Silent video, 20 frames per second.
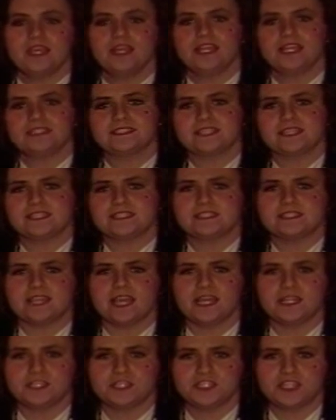Let's get
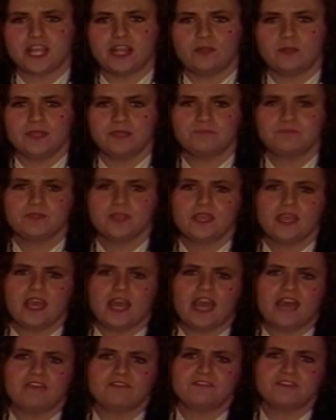started, shall we?
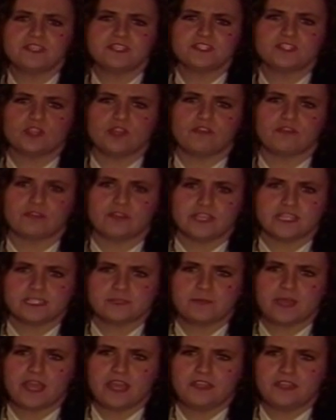Our first offering is
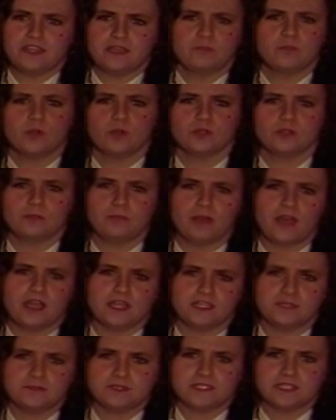by the immortal
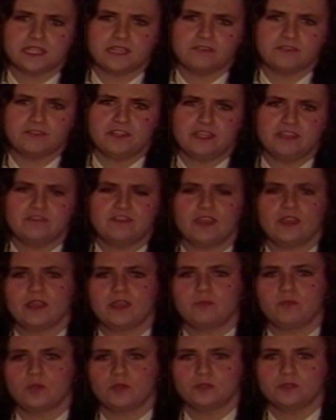bard himself, the very
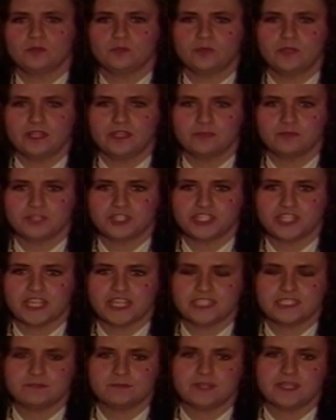immortal William
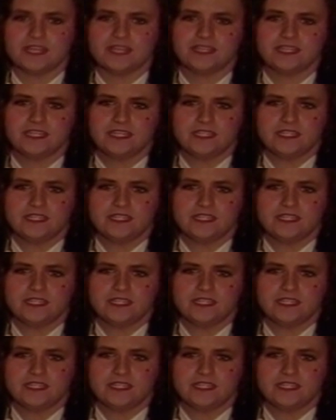Shakespeare.